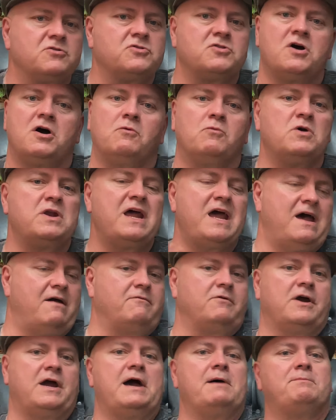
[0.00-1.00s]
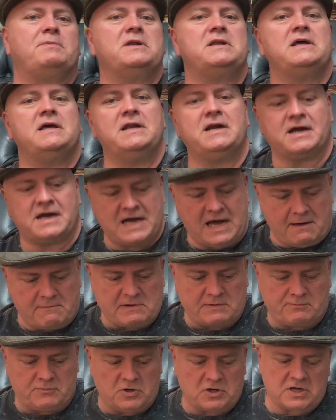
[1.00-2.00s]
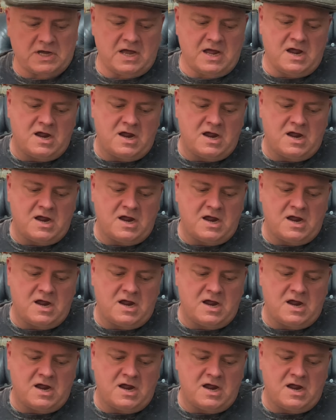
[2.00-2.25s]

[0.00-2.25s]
thought would ever happen in a comic book.